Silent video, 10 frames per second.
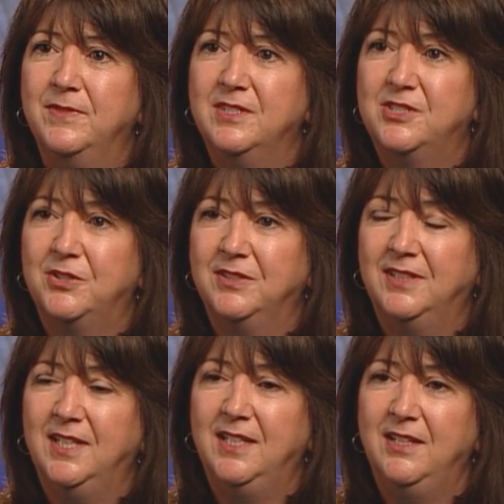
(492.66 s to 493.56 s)

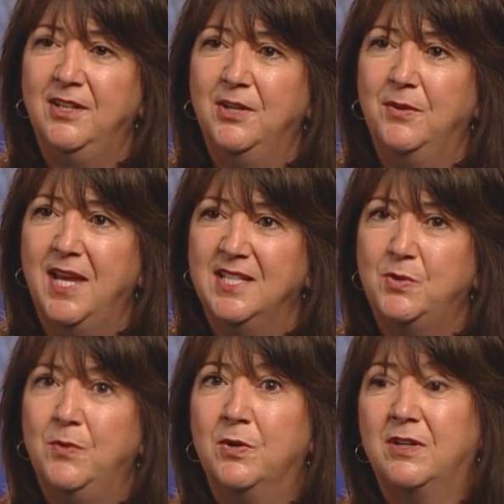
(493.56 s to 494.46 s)
Certainly, as
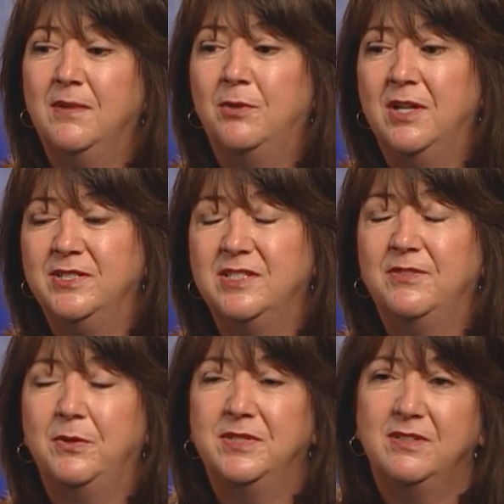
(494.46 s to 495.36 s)
we work on projects
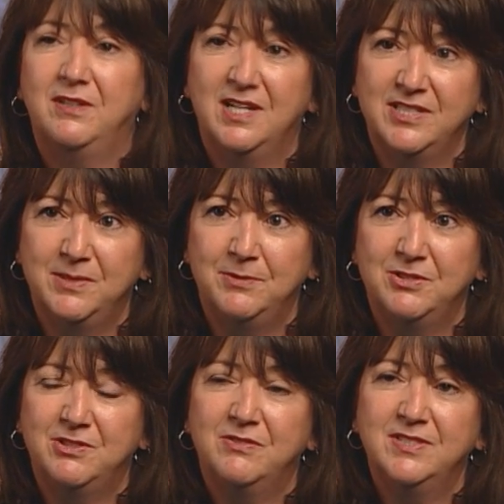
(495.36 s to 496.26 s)
focused on customer
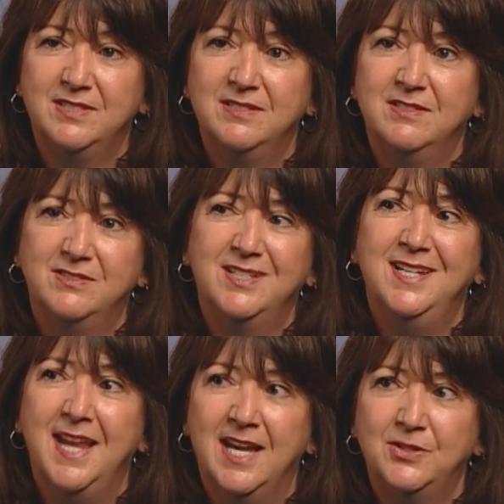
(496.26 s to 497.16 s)
services, it's a
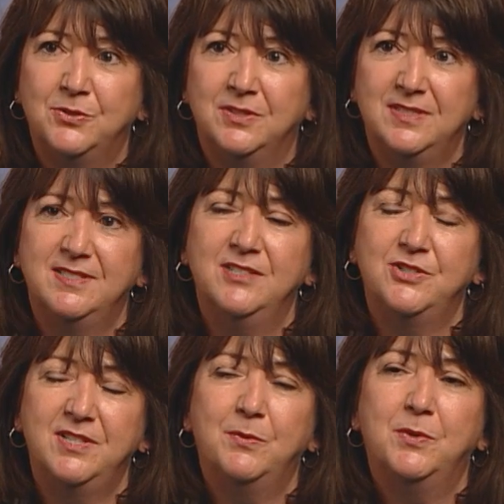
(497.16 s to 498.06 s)
natural
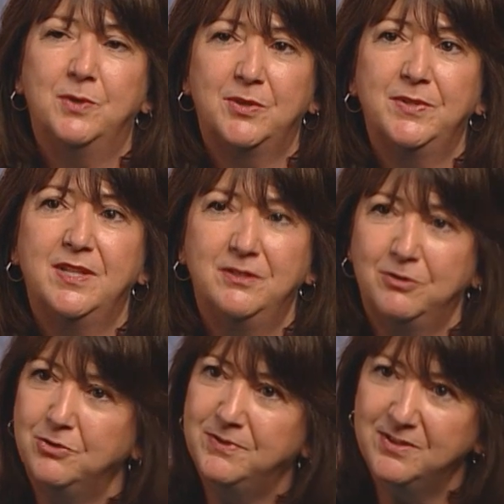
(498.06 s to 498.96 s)
extension that we'll work with other
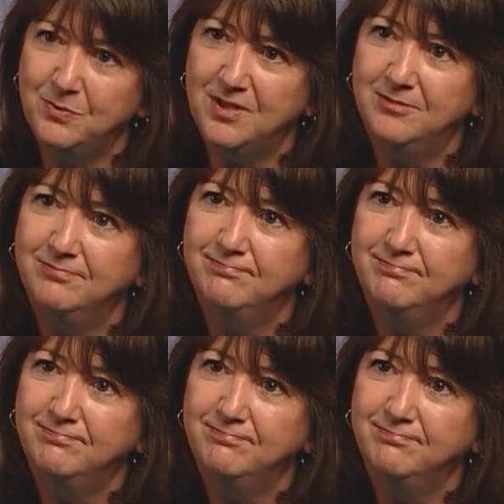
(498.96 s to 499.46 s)
groups as well.